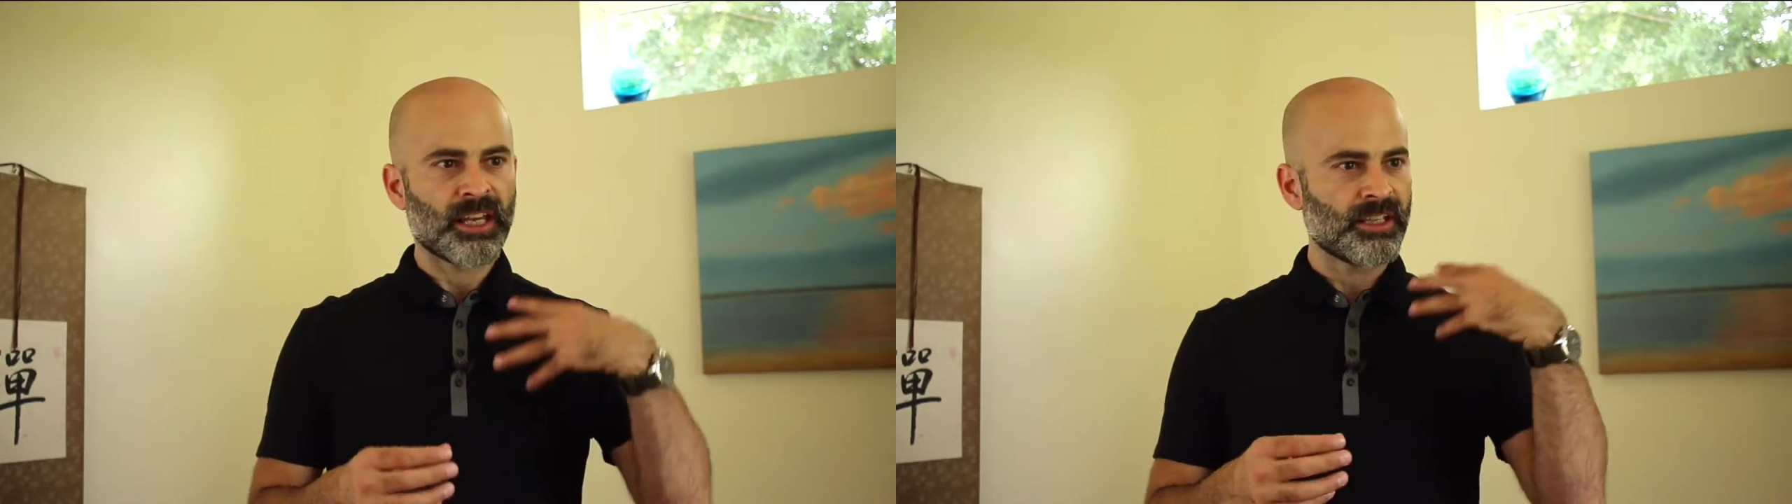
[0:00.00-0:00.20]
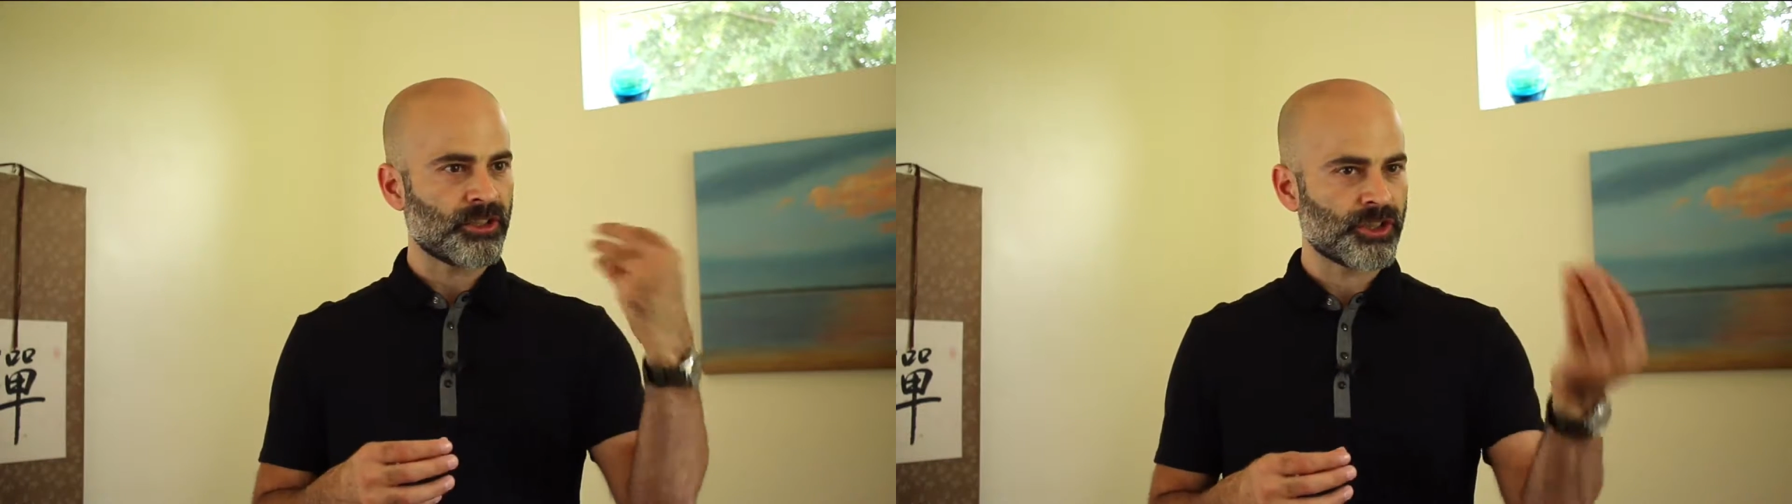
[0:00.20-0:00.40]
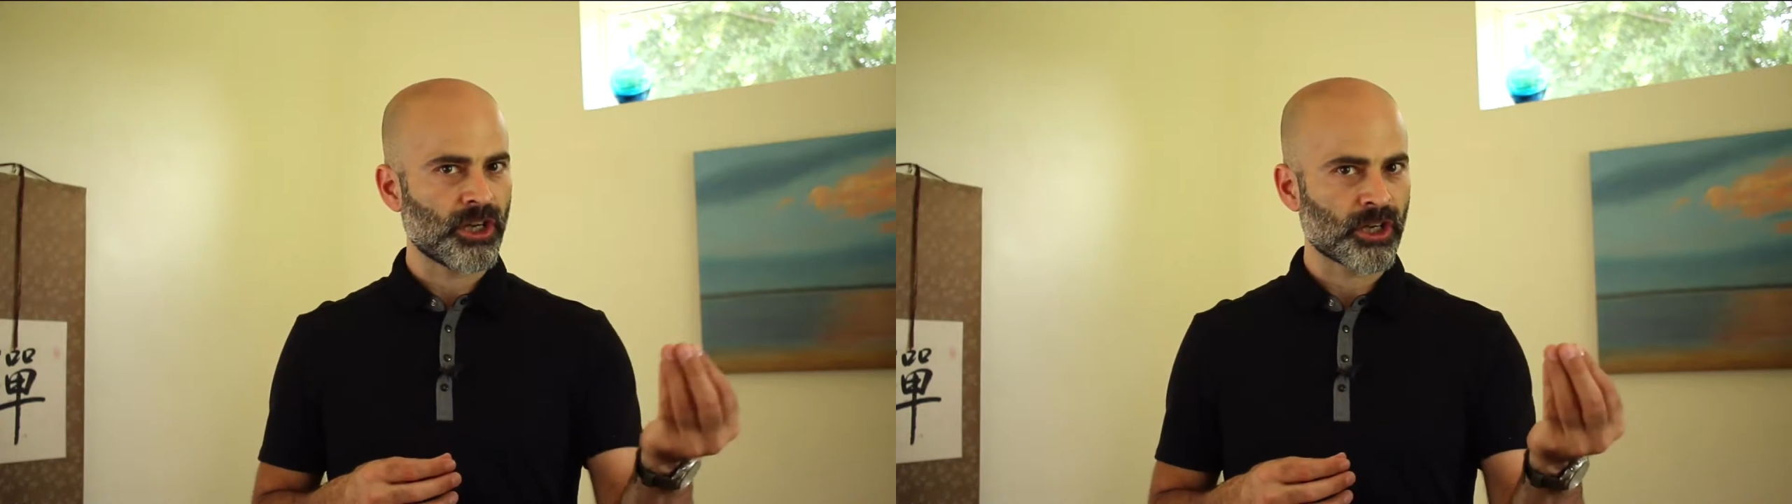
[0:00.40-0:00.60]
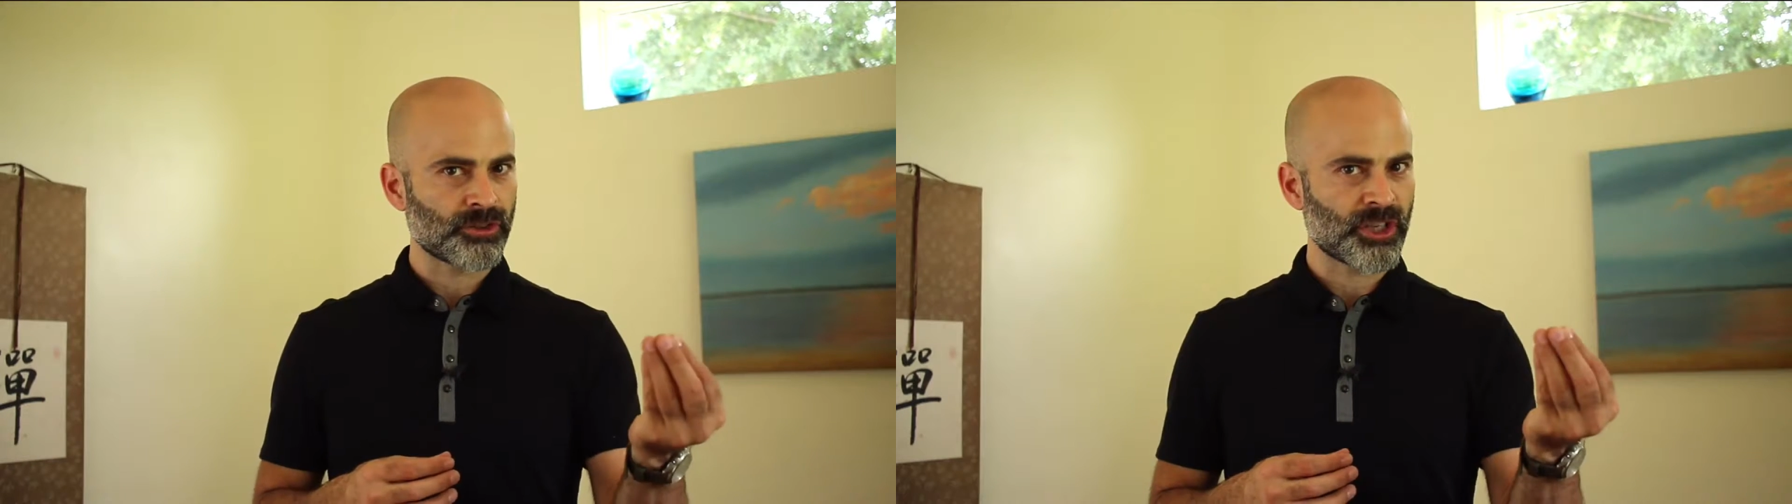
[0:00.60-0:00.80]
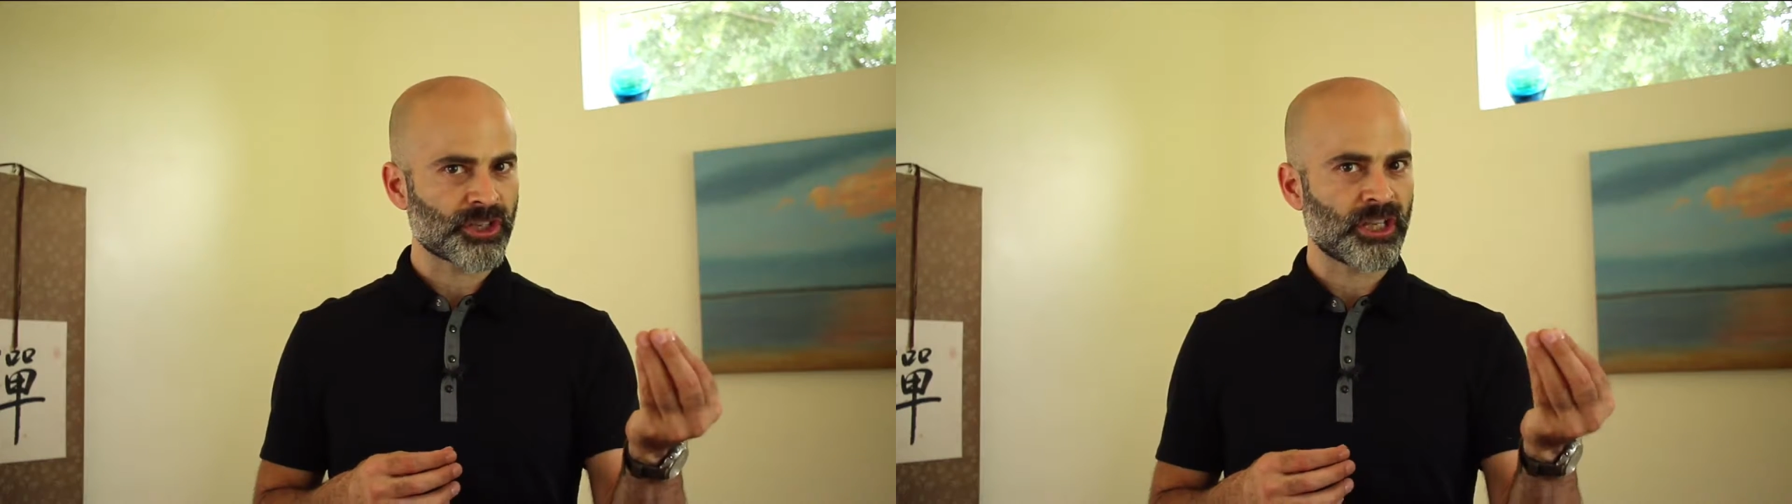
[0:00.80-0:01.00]
In the
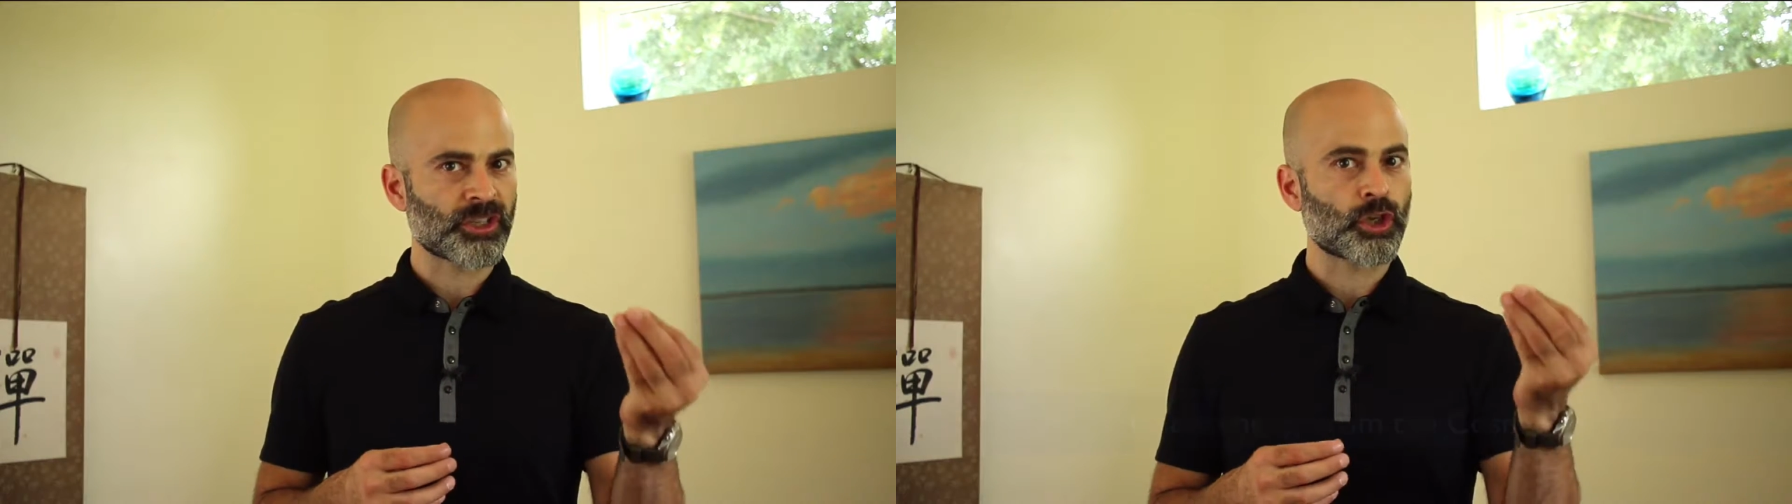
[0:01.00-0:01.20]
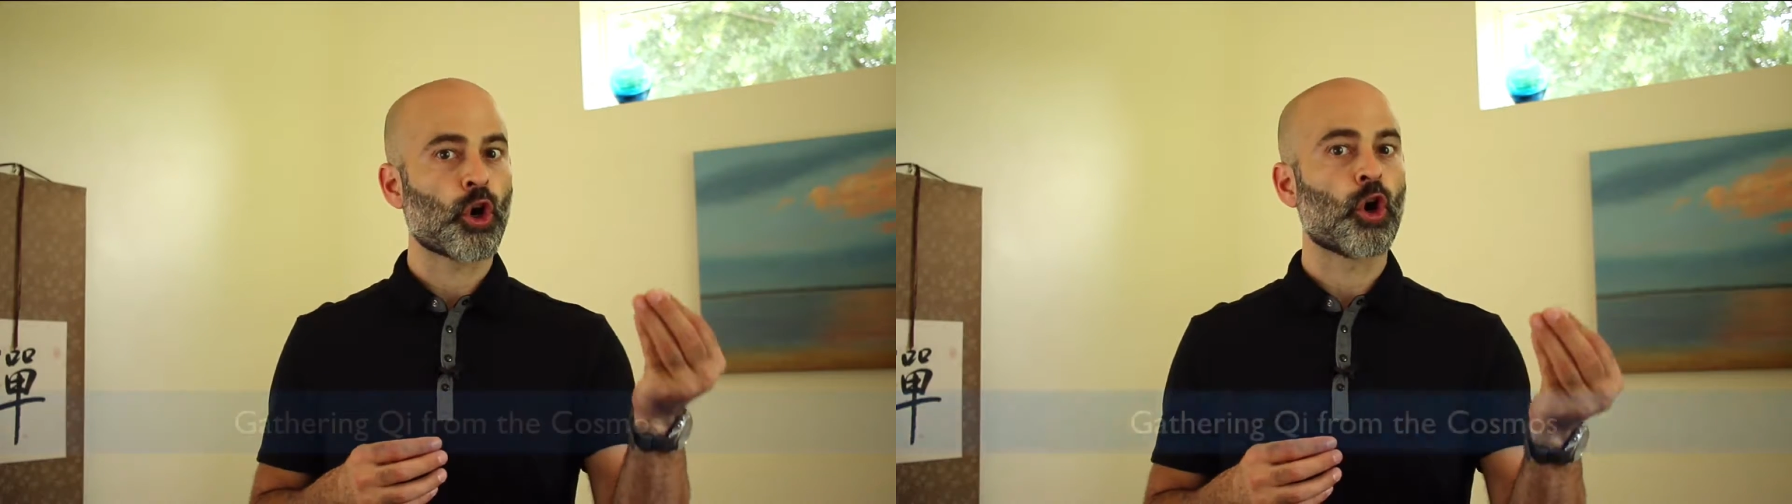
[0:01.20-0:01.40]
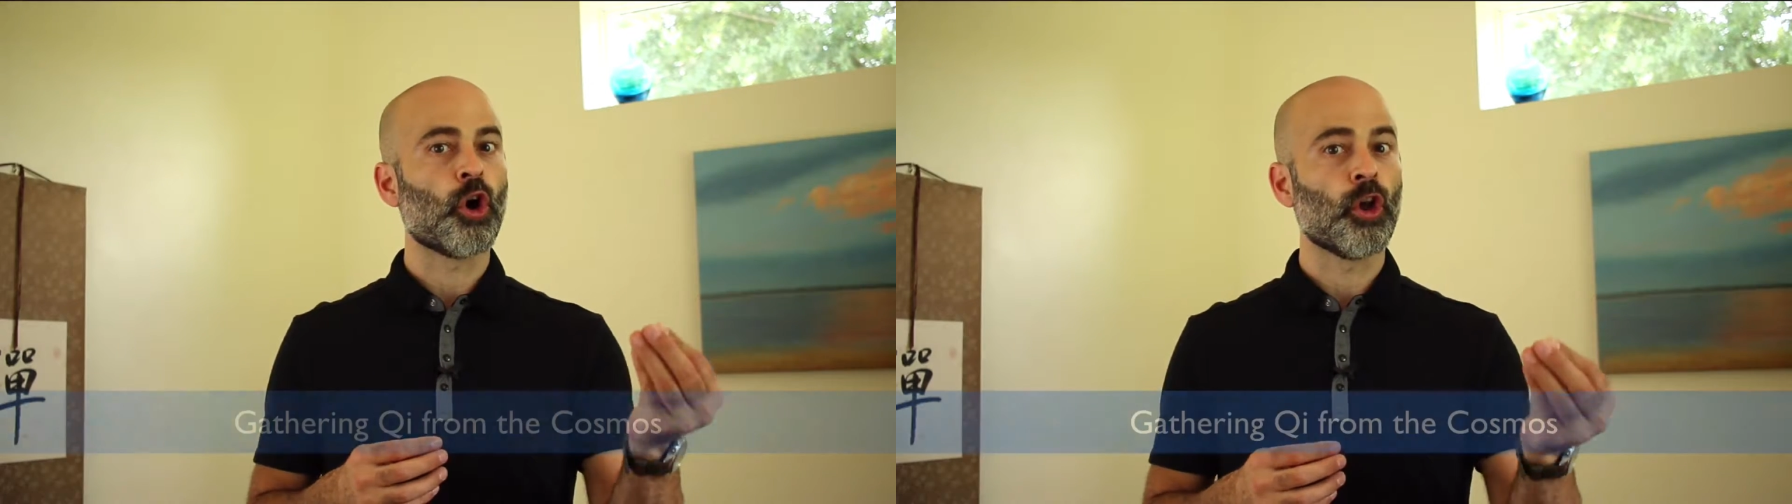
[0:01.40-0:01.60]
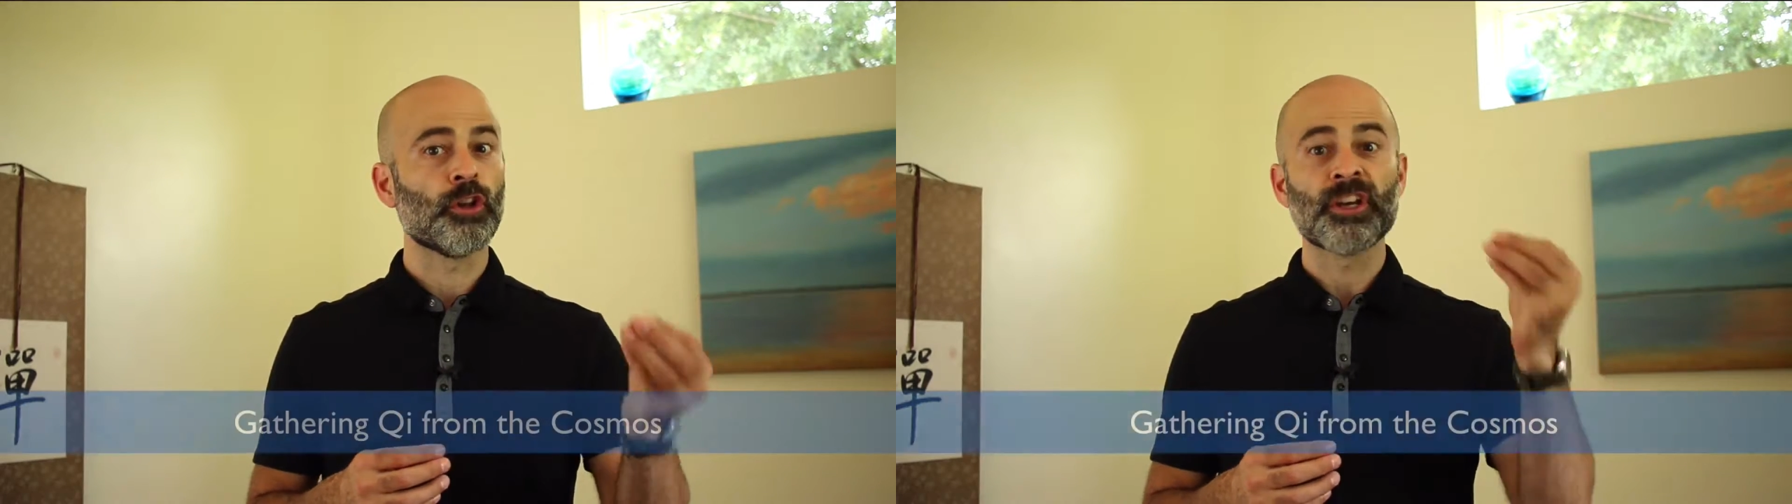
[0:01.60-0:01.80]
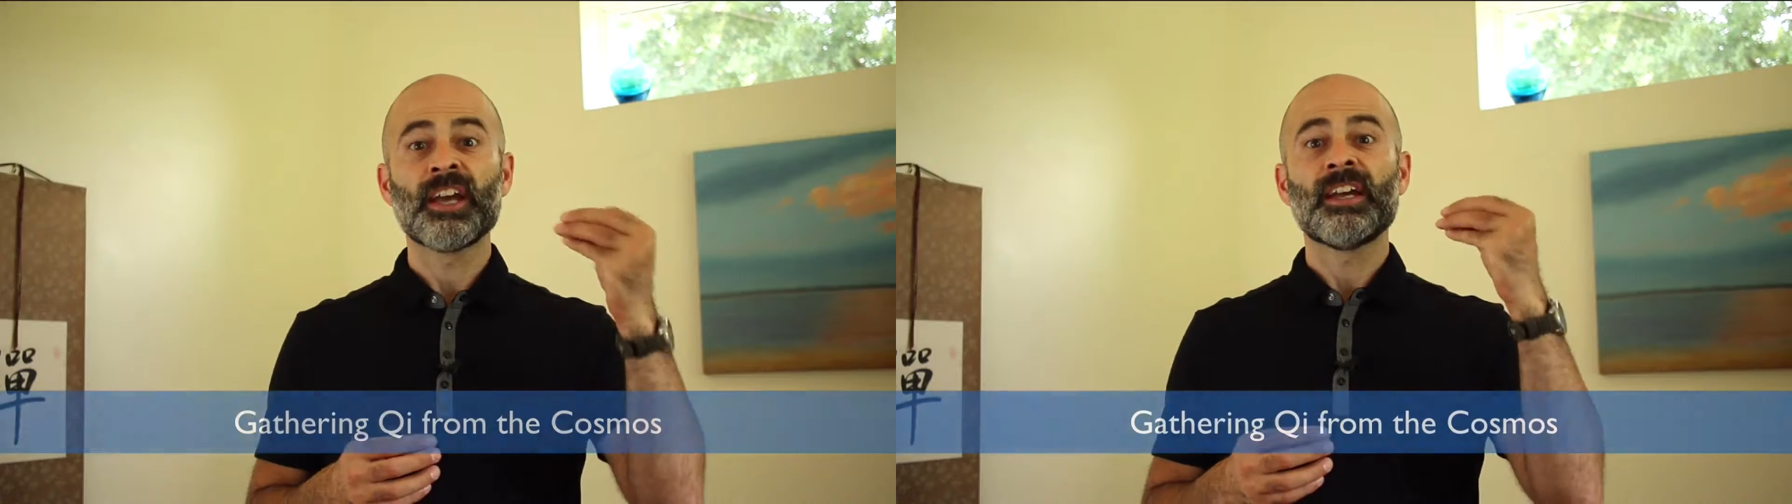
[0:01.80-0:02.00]
Qigong tradition, it's
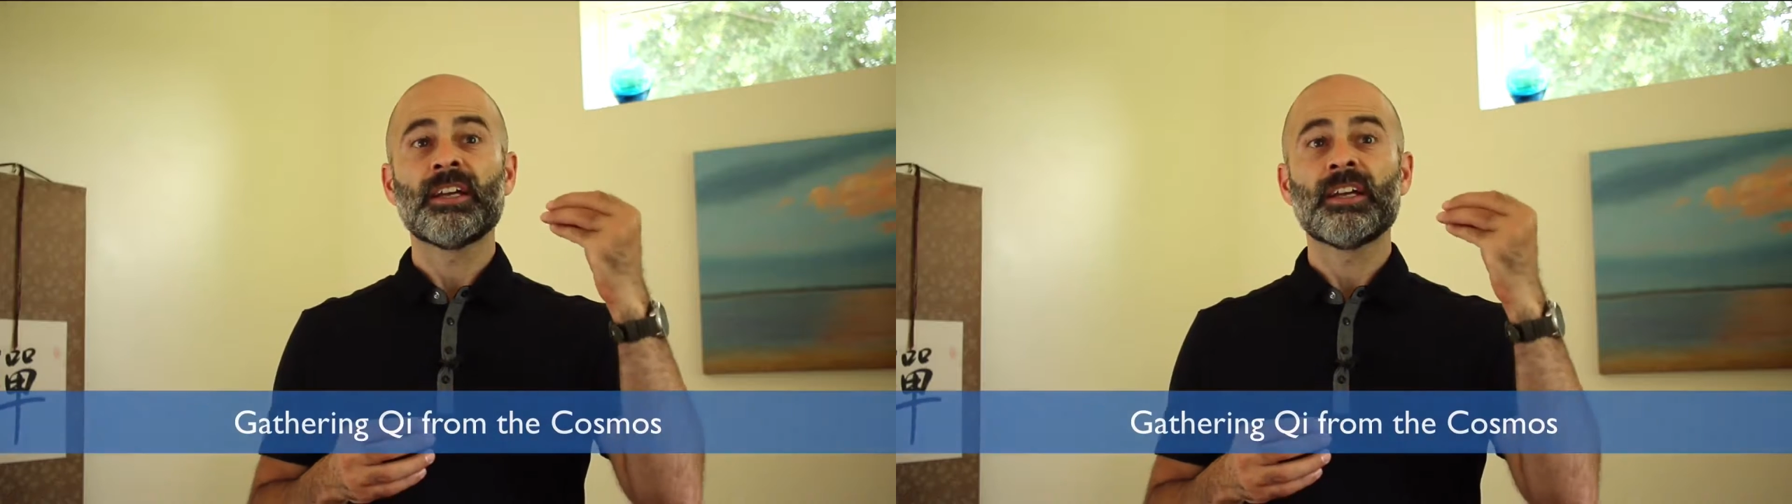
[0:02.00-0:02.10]
called